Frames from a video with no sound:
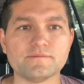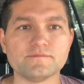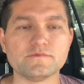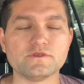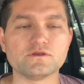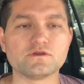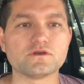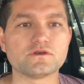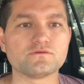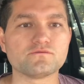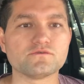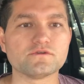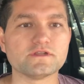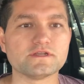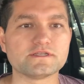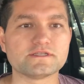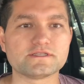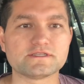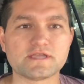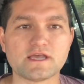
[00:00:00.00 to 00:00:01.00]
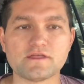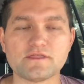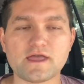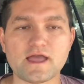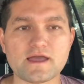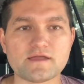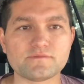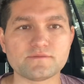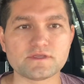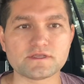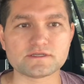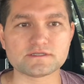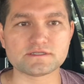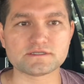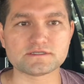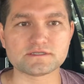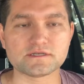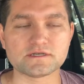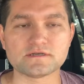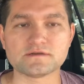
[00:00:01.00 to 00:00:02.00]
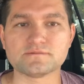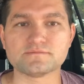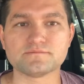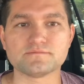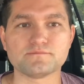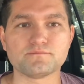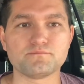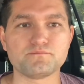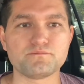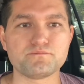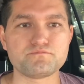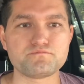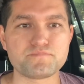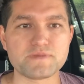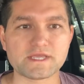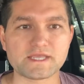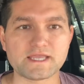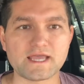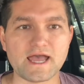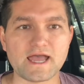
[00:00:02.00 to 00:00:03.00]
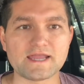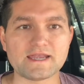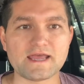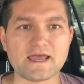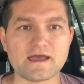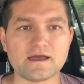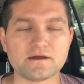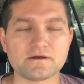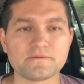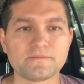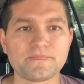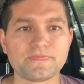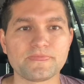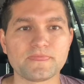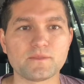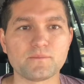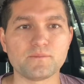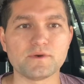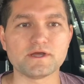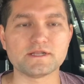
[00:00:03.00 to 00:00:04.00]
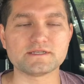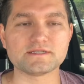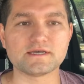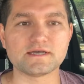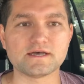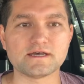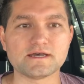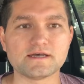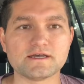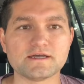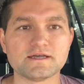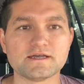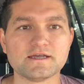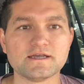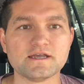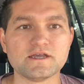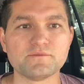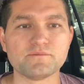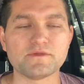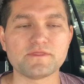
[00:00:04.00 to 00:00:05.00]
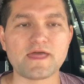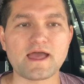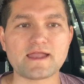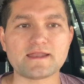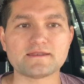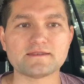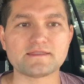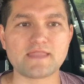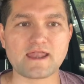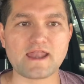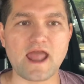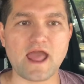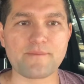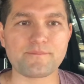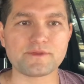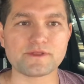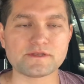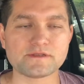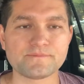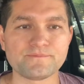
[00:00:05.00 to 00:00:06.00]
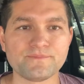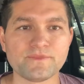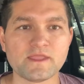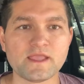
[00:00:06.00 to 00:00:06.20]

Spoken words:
You couldn't really tell that because he's a big guy now, but that happened,